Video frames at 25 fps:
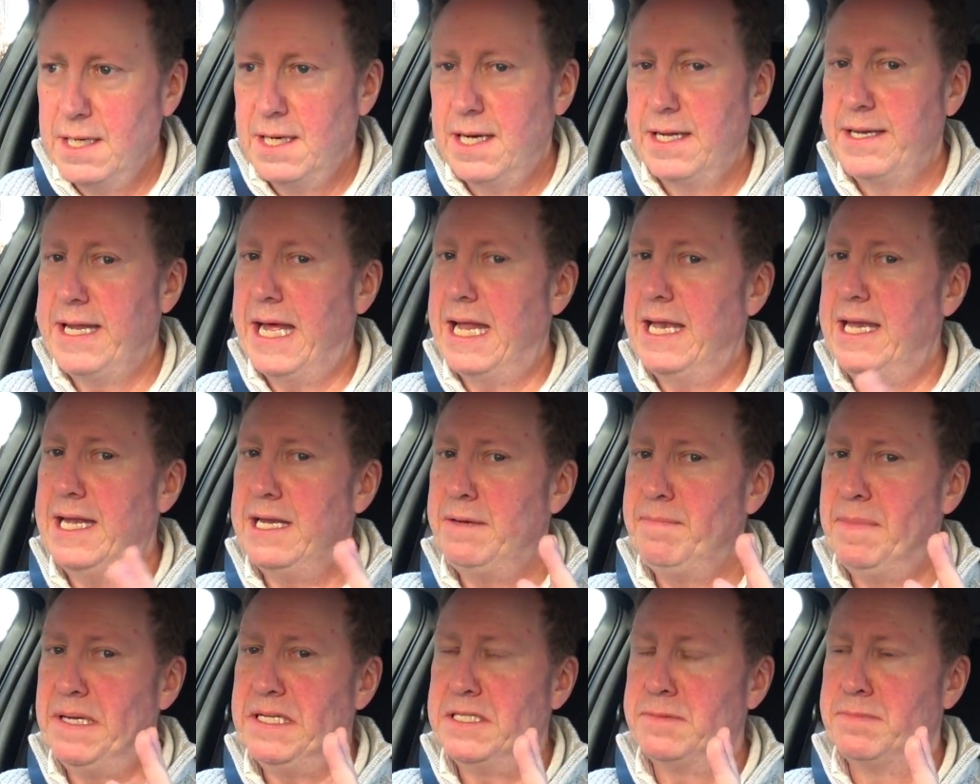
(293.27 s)
And that
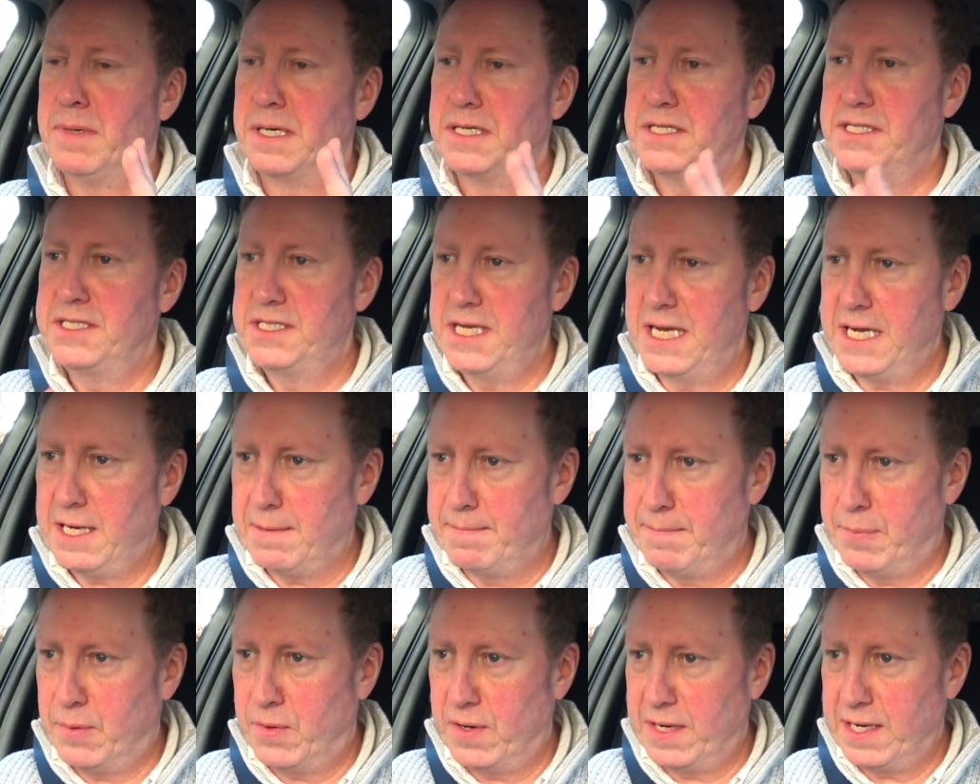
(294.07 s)
led me to my
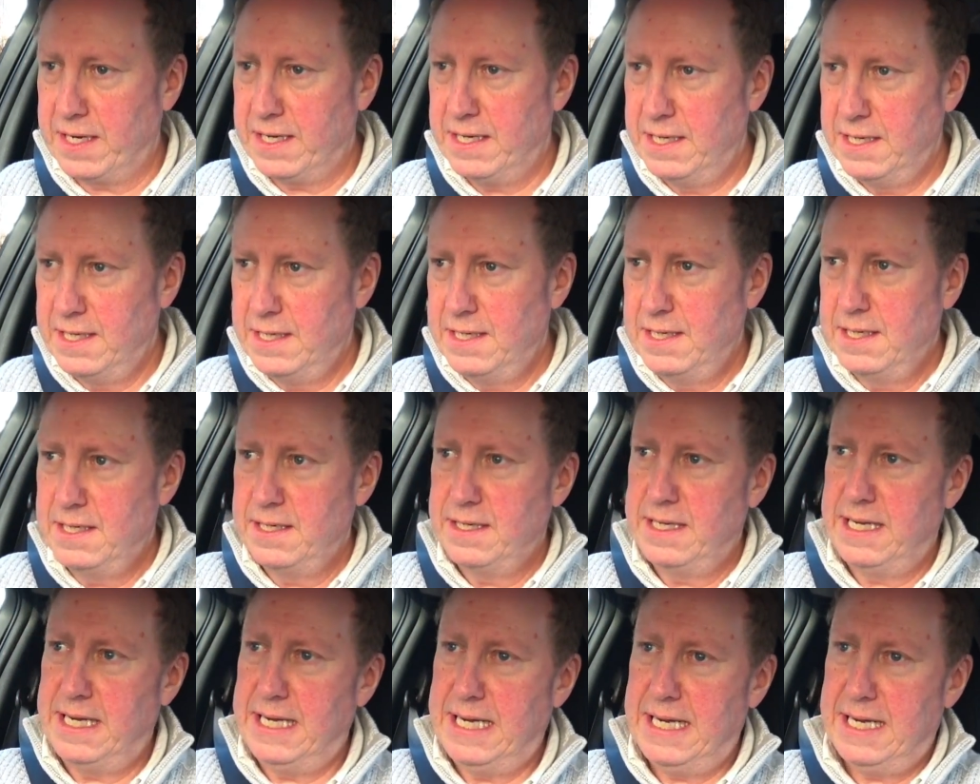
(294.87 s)
second point.
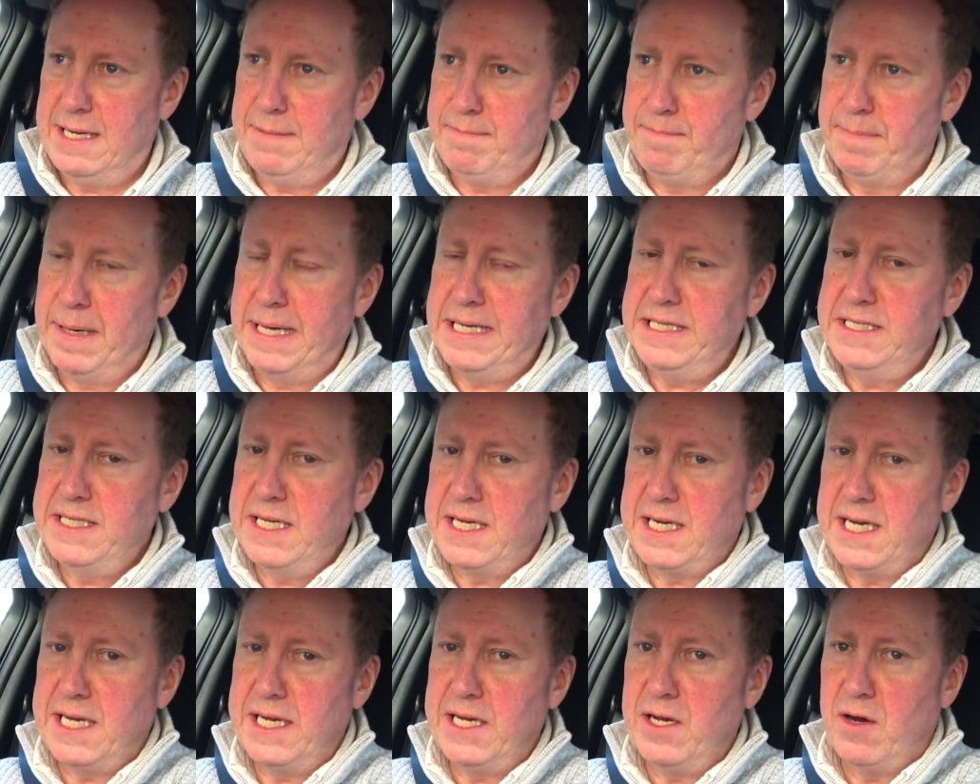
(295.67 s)
Now
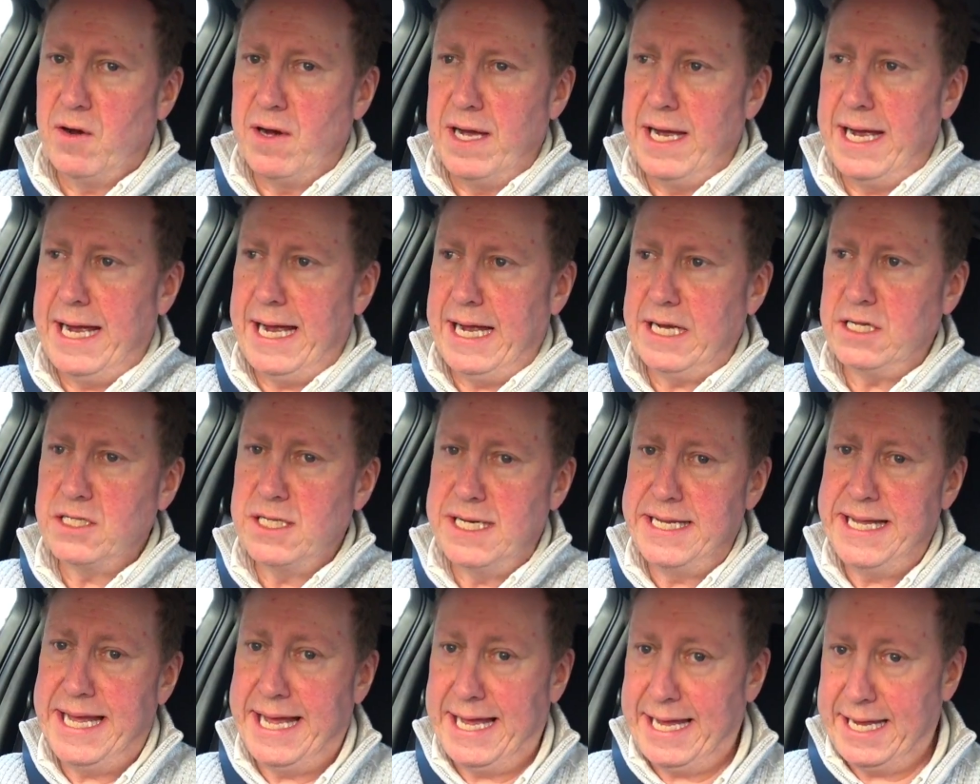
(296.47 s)
basically I
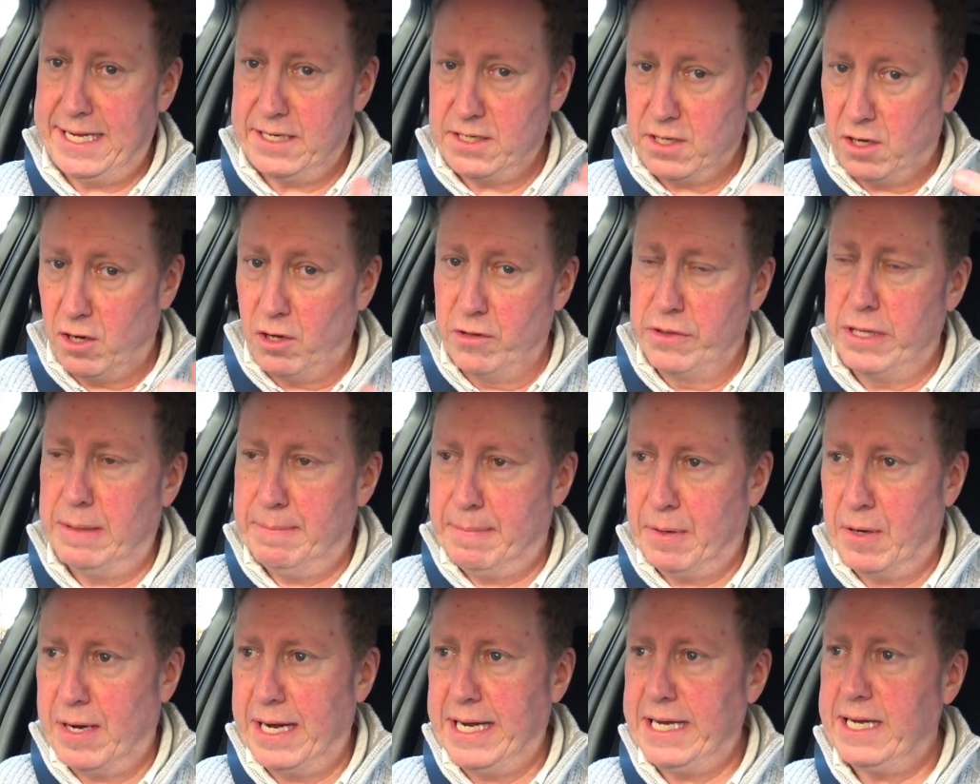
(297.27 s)
actually had on the
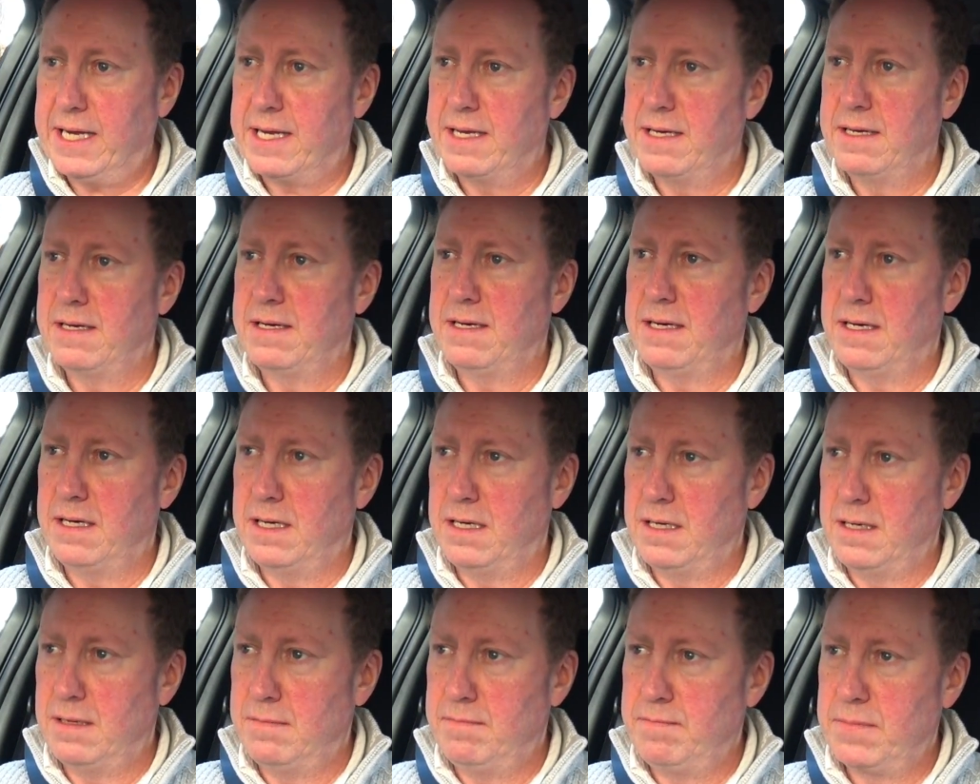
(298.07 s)
bike,
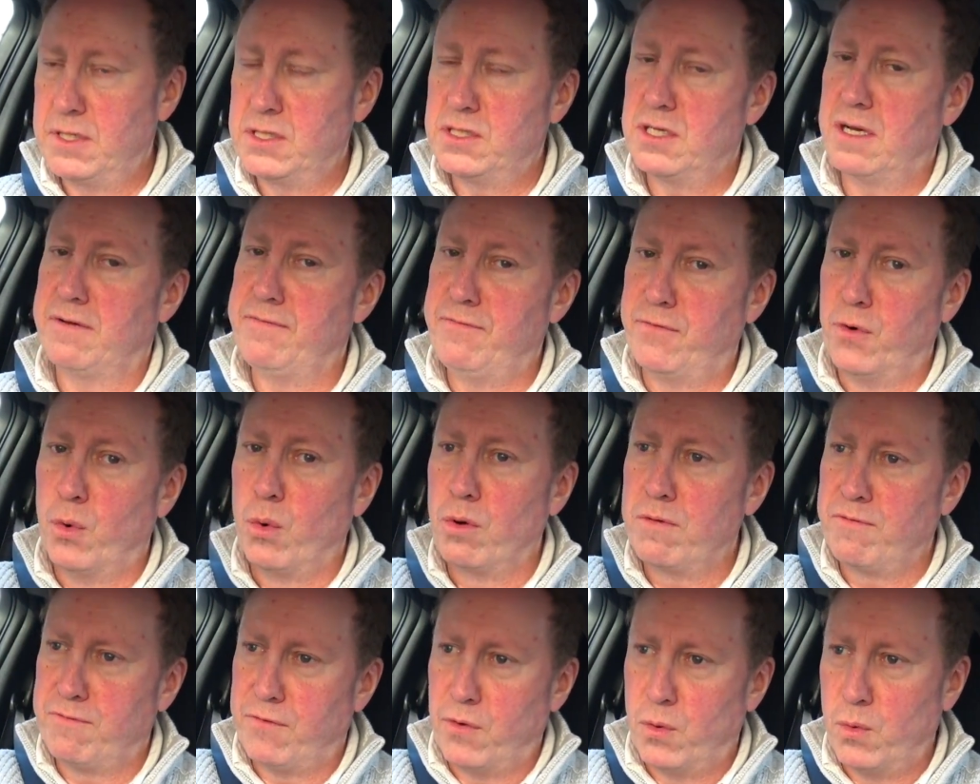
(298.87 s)
because I
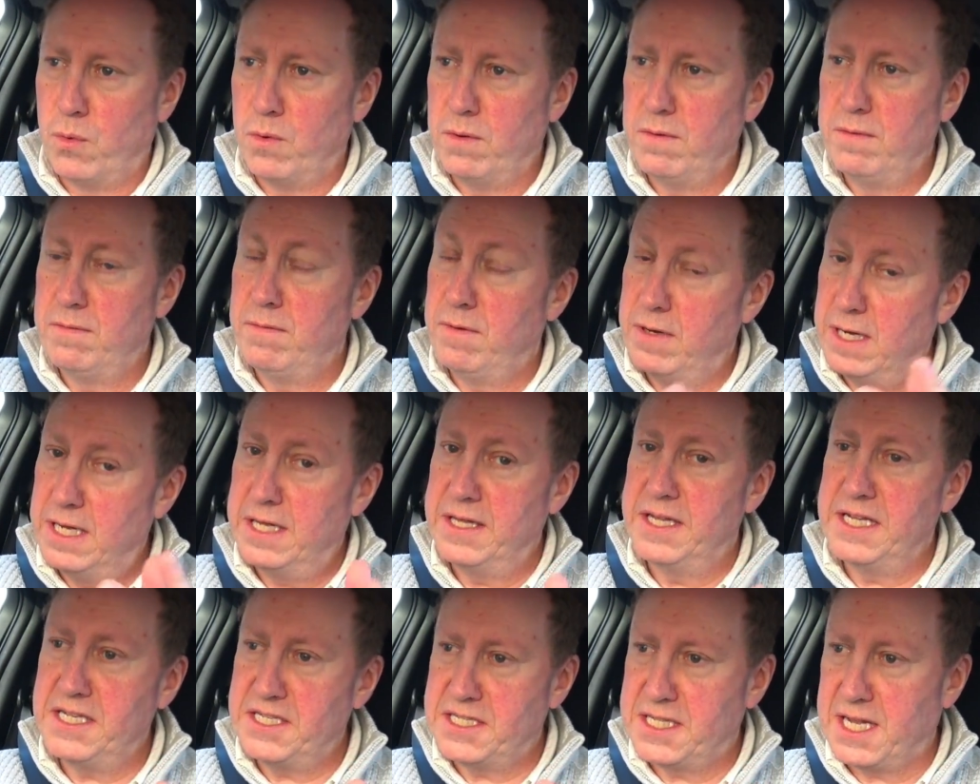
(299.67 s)
forward thought at
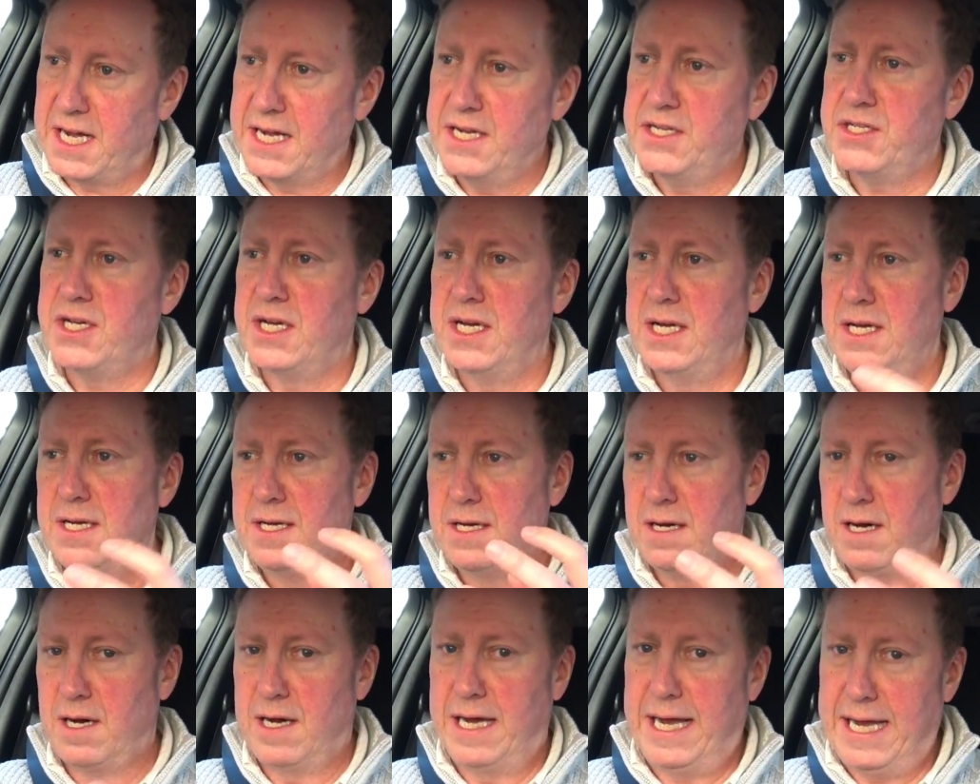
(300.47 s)
this stage,
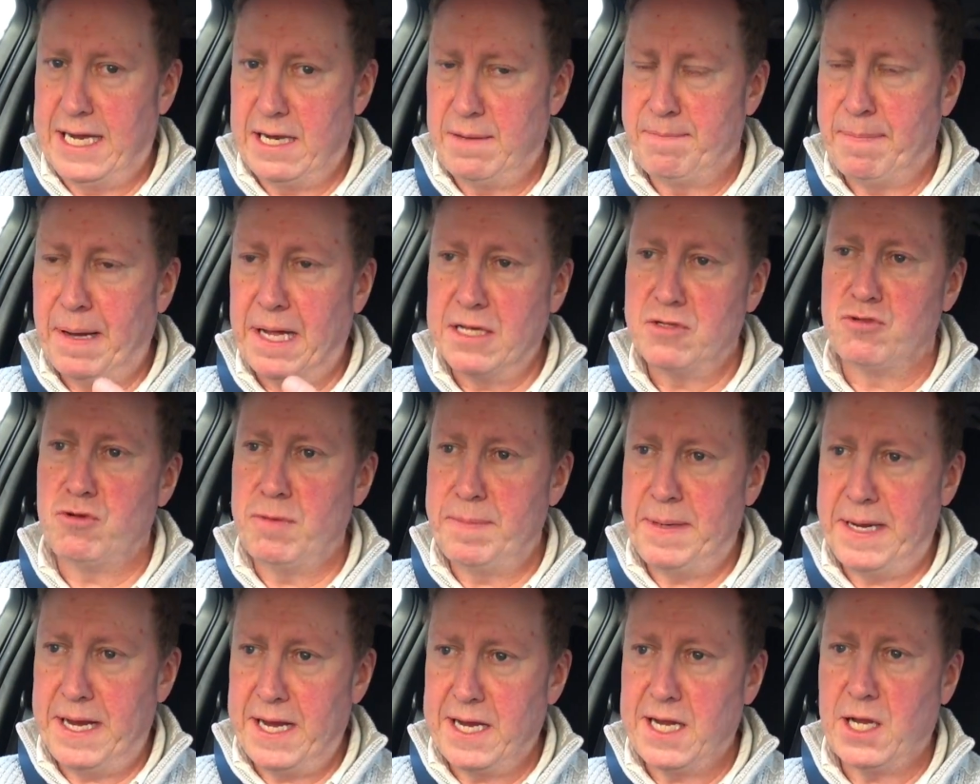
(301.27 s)
I had a punch
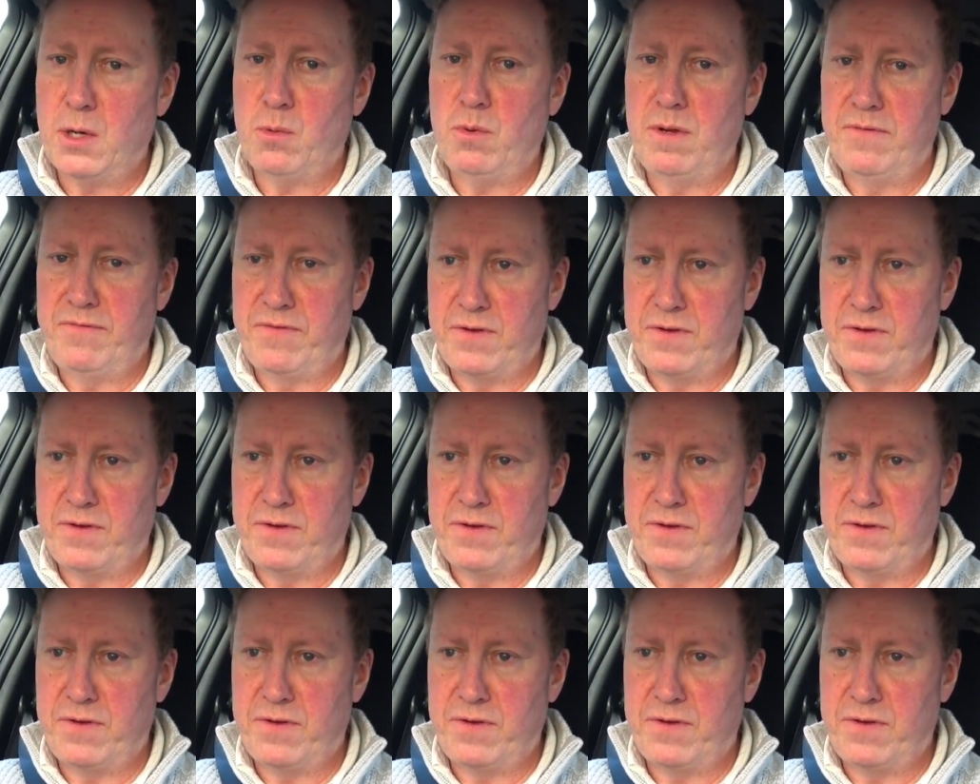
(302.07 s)
repair kit with